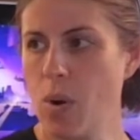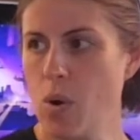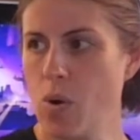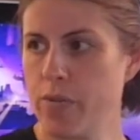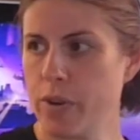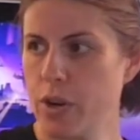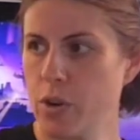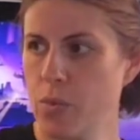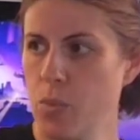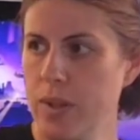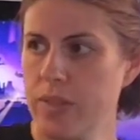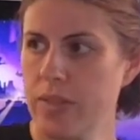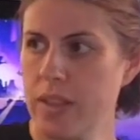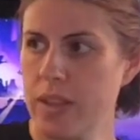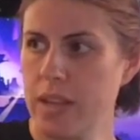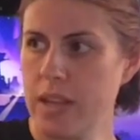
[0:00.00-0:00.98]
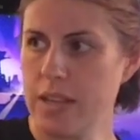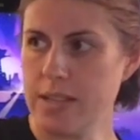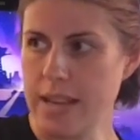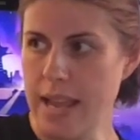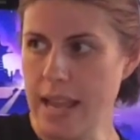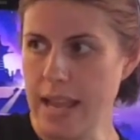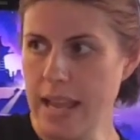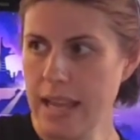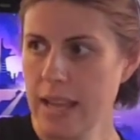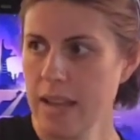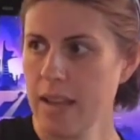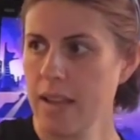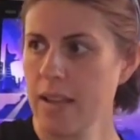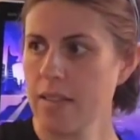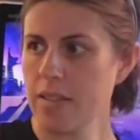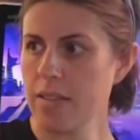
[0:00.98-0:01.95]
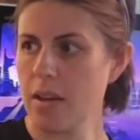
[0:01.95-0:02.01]
go over what the day,
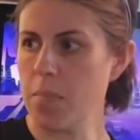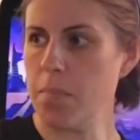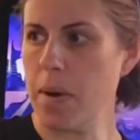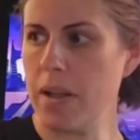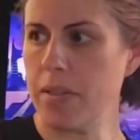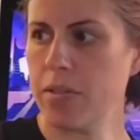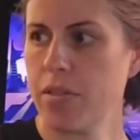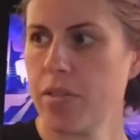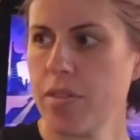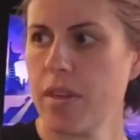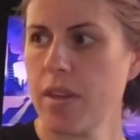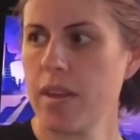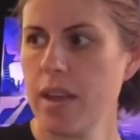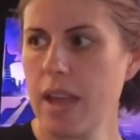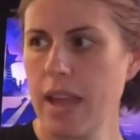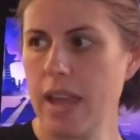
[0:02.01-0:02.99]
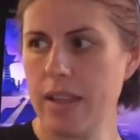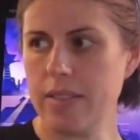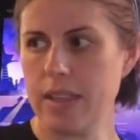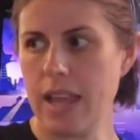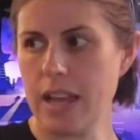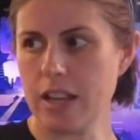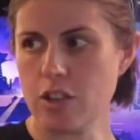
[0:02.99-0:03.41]
the month, and the